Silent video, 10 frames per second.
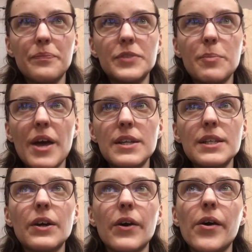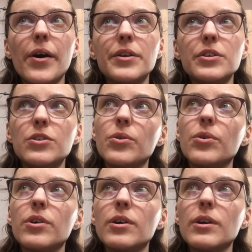Depending on
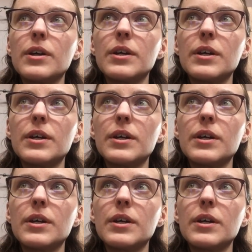your